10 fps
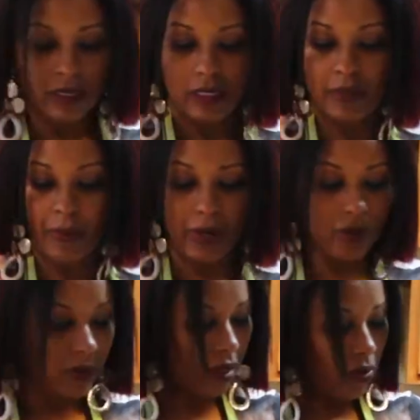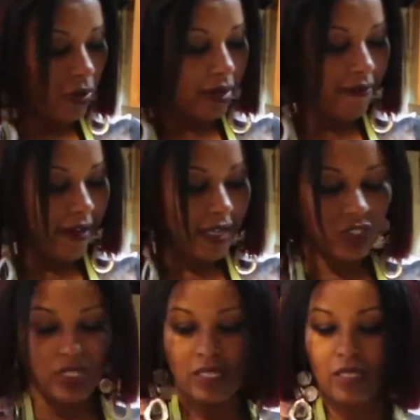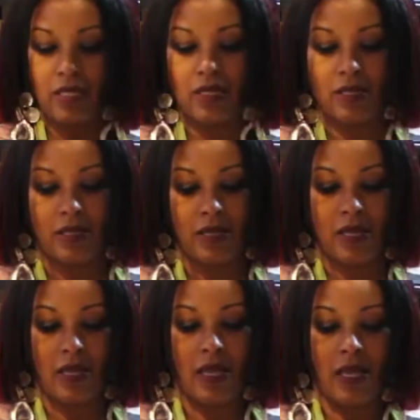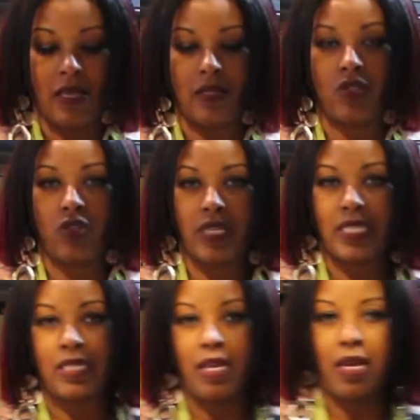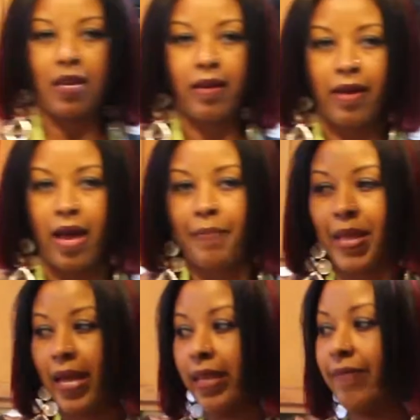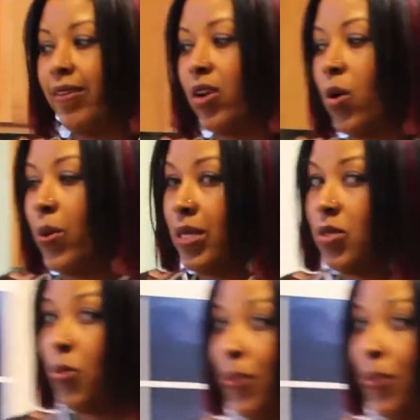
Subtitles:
Sprinkle it on the veggies. As you can see, I'm not even going to